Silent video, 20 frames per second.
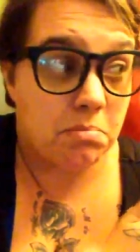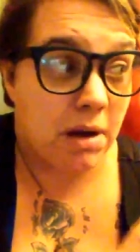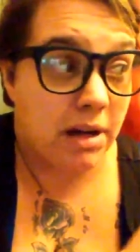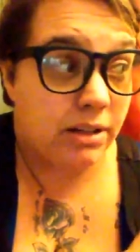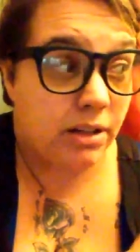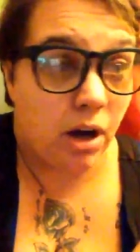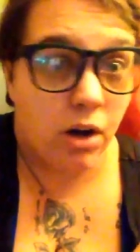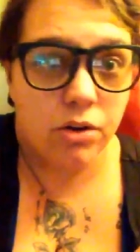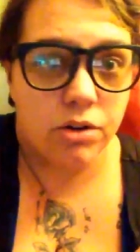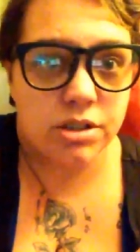my
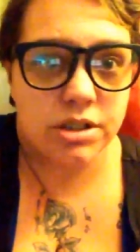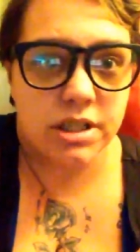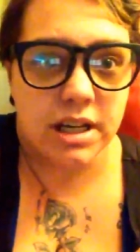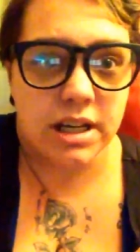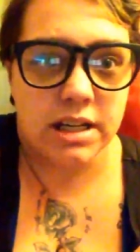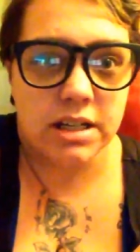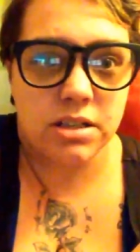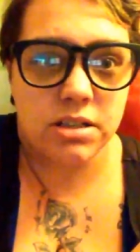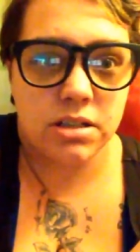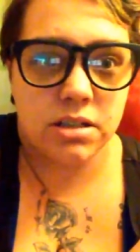daughter's
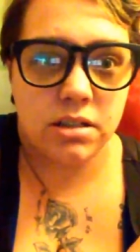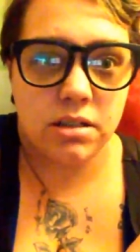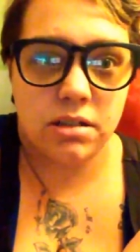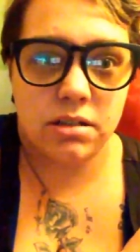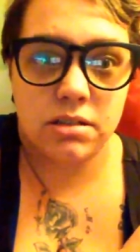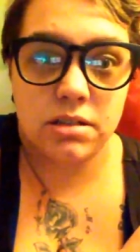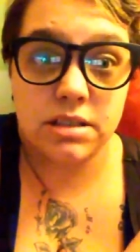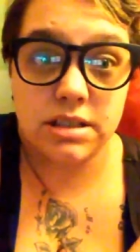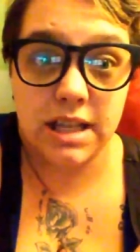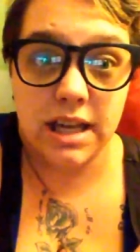age,
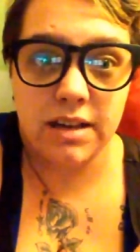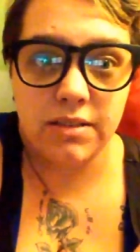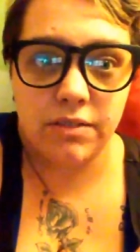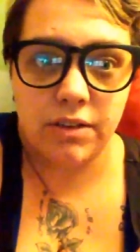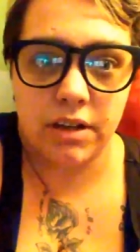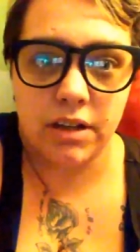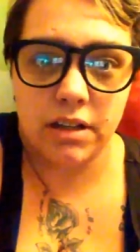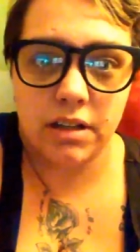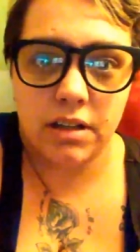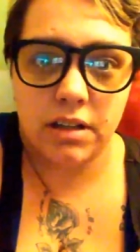
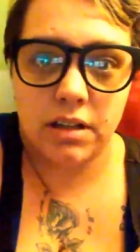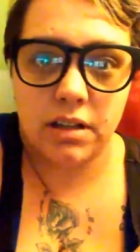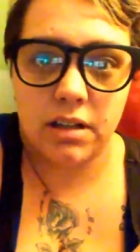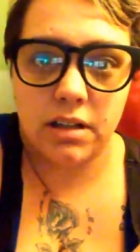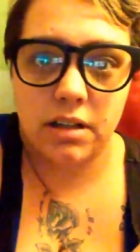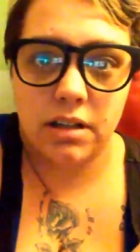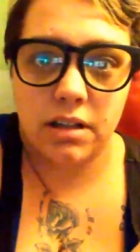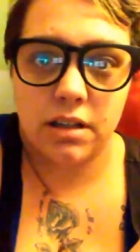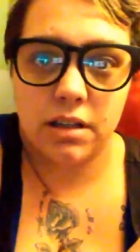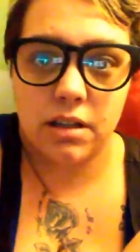7,
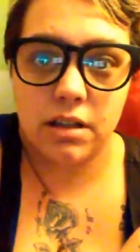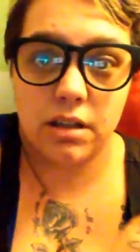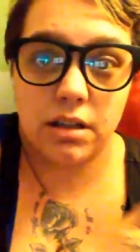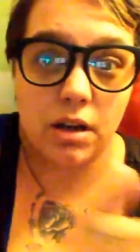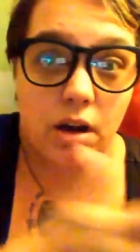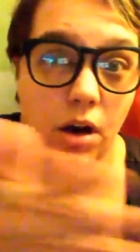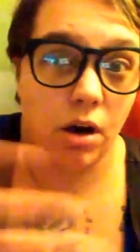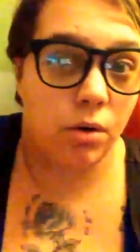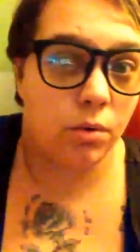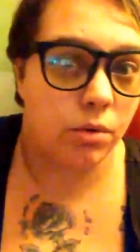
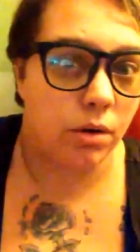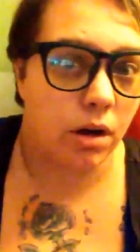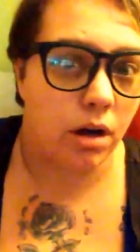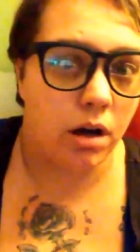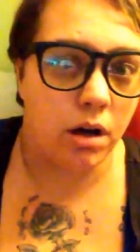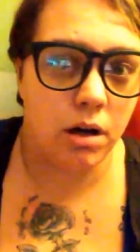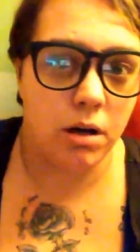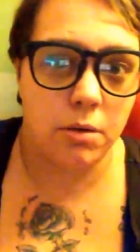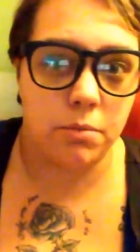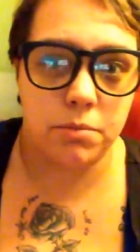on
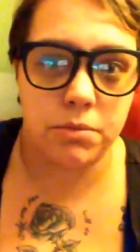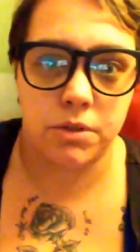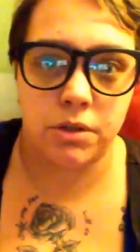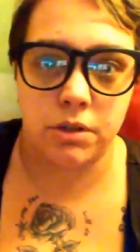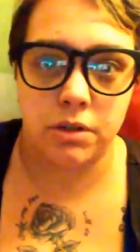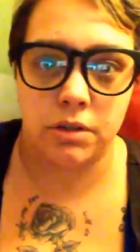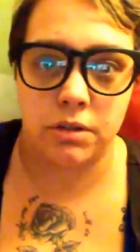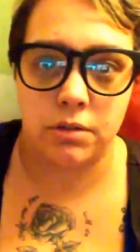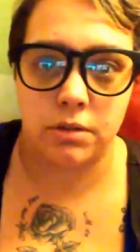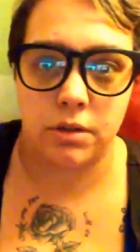up
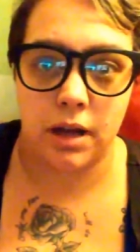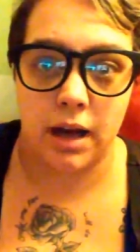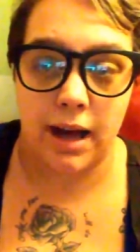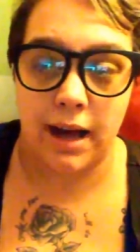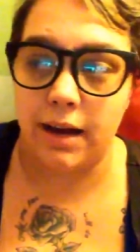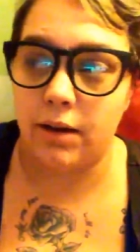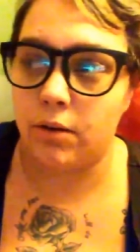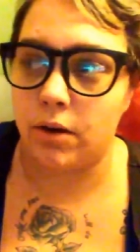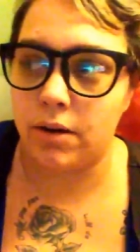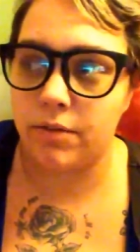to
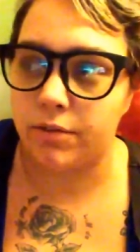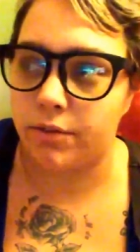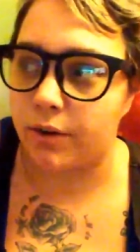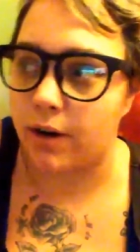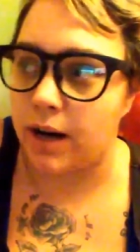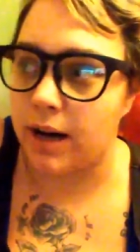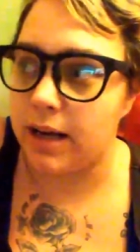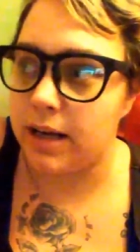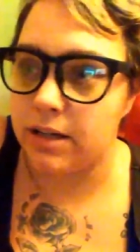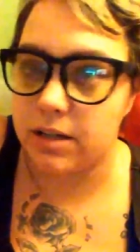however
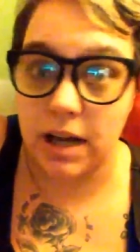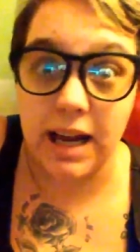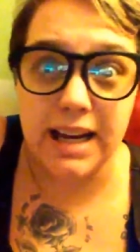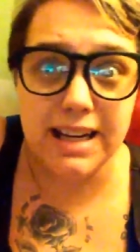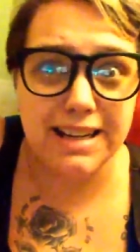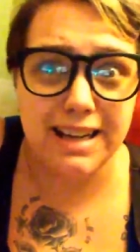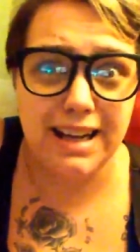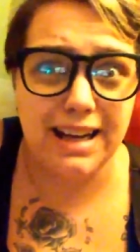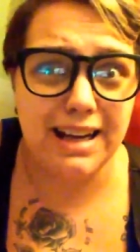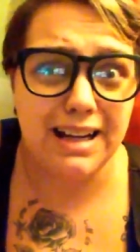age,
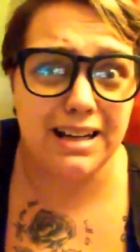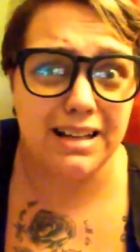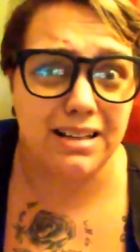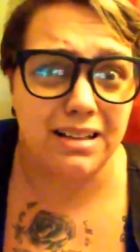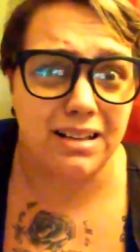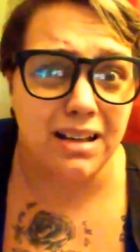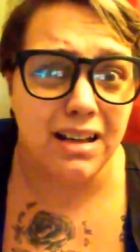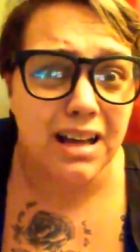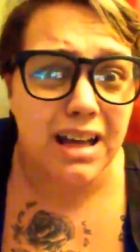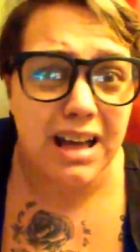18.
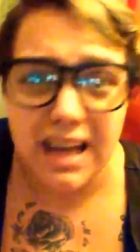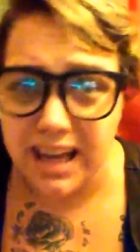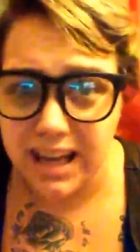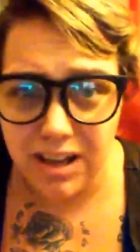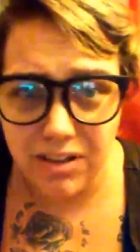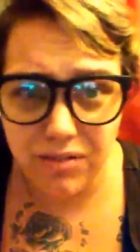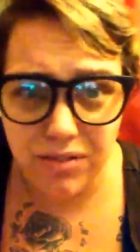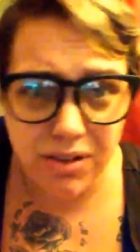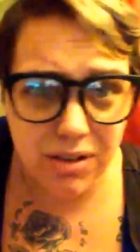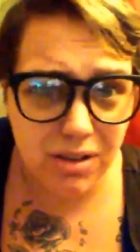
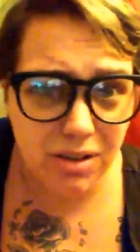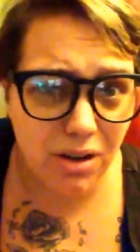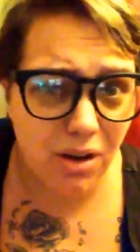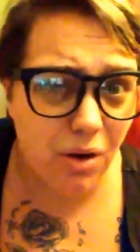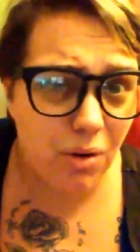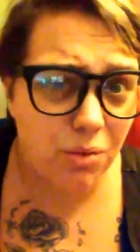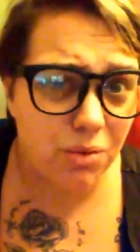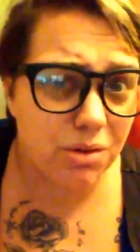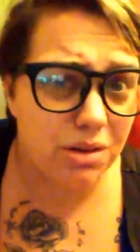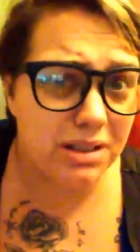Even
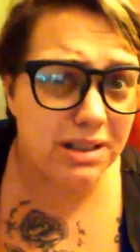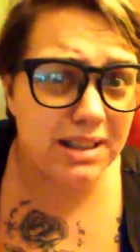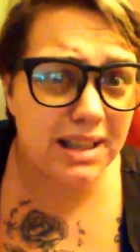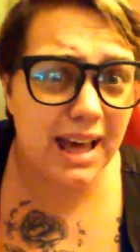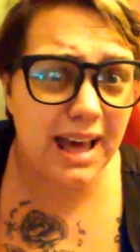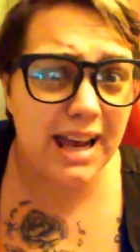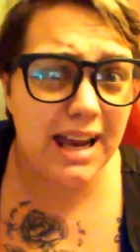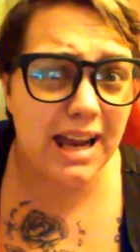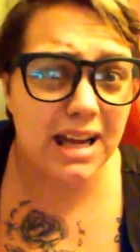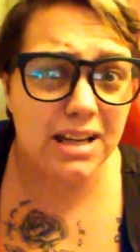older than
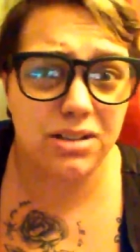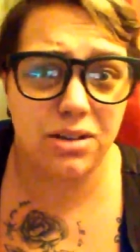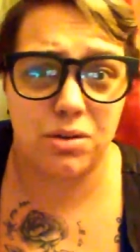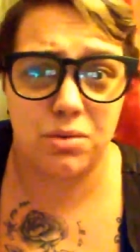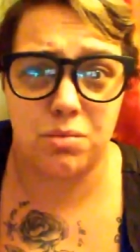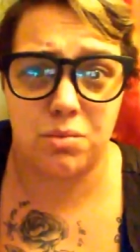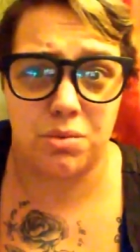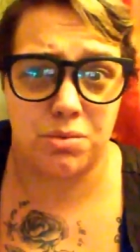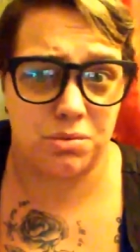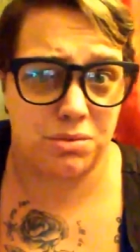that,
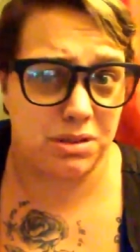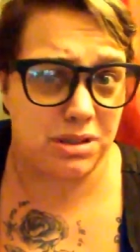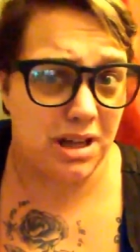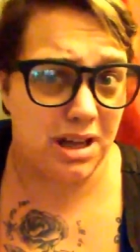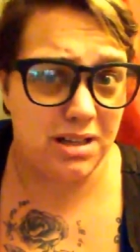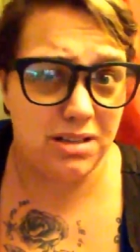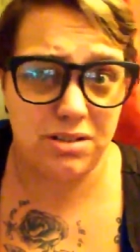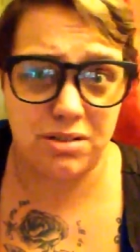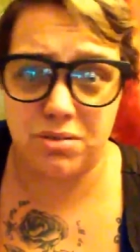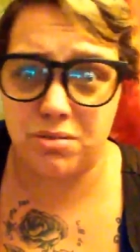
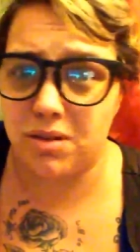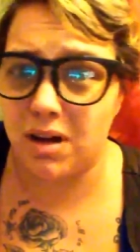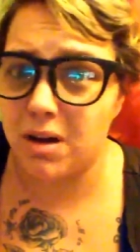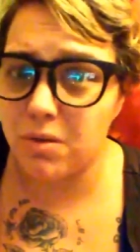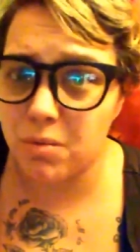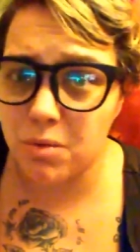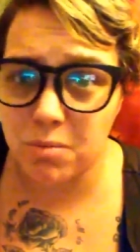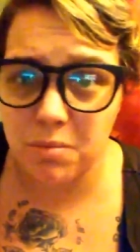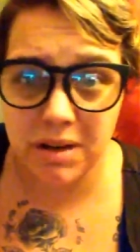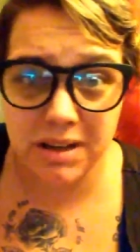I do
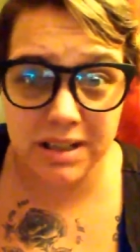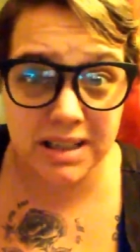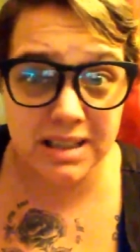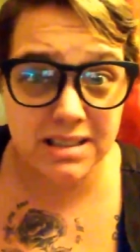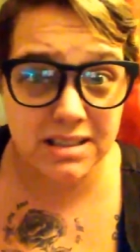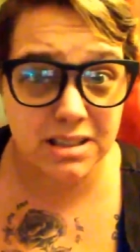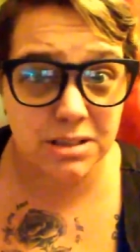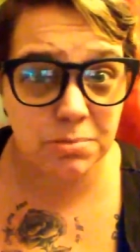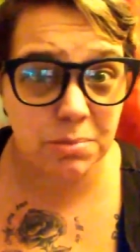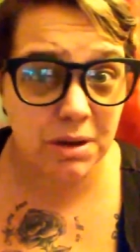not want my
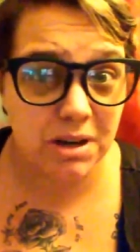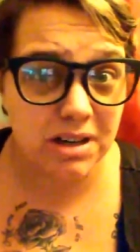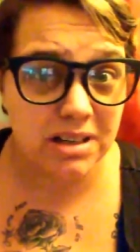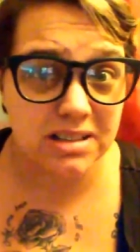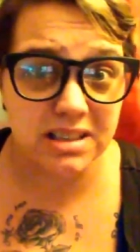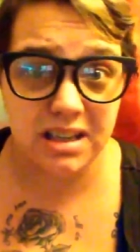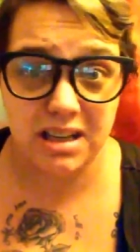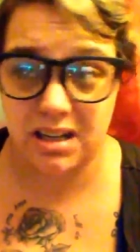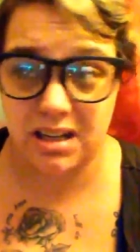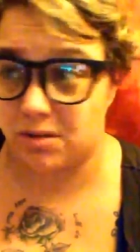kids to
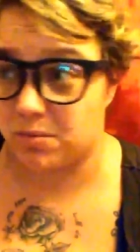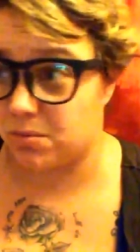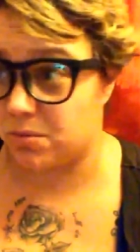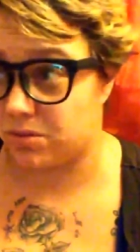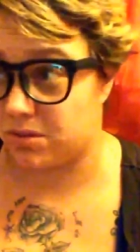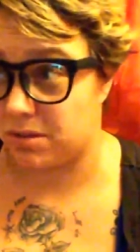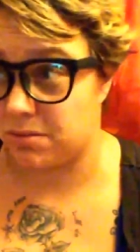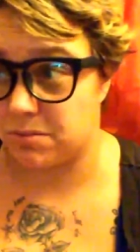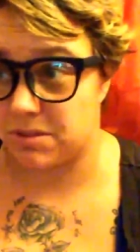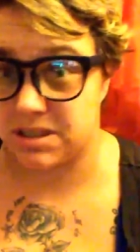experience it. I don't
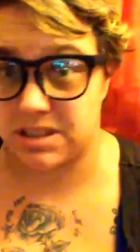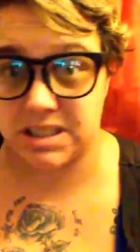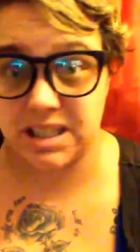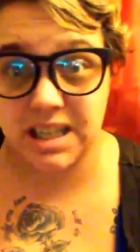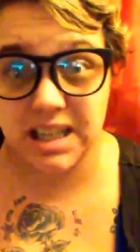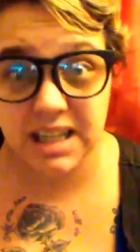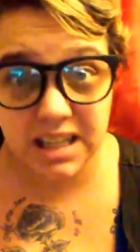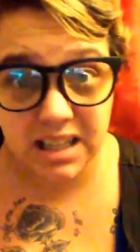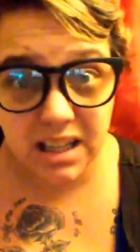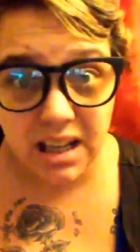want them to
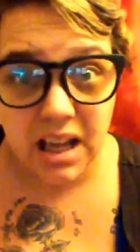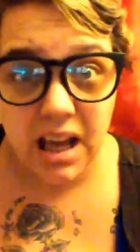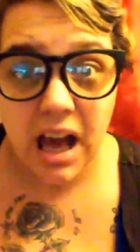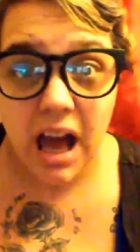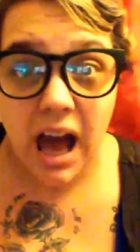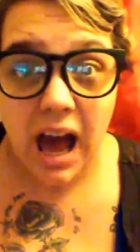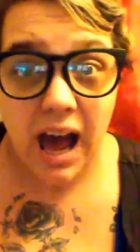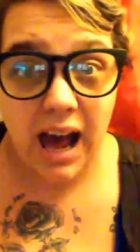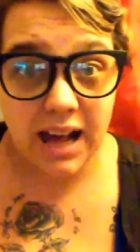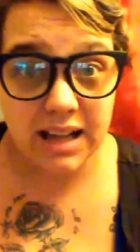see it.
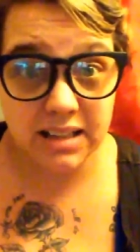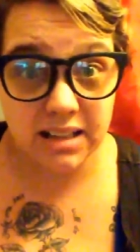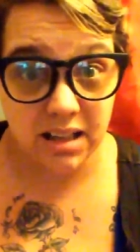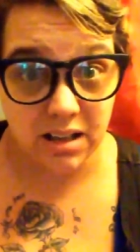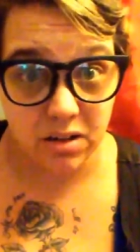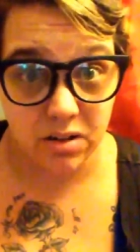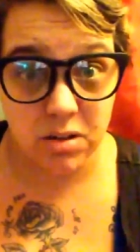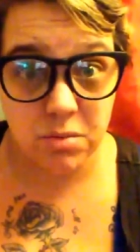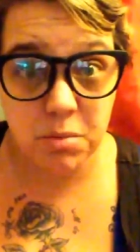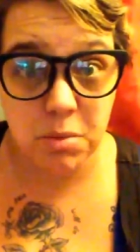I
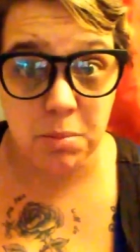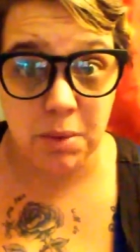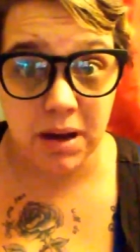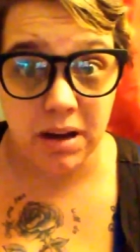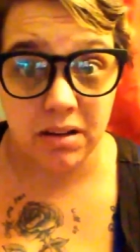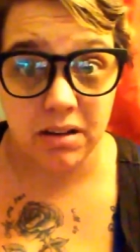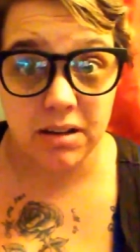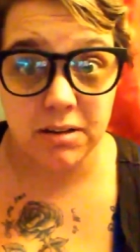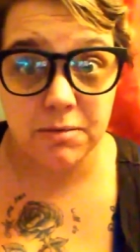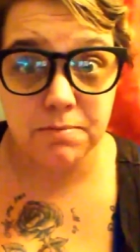tell them
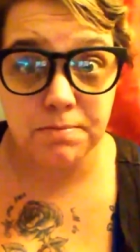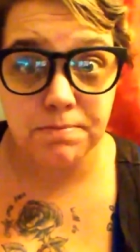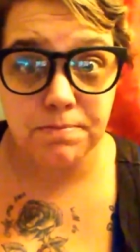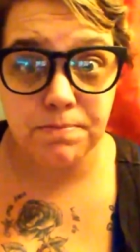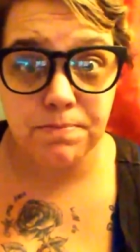about it.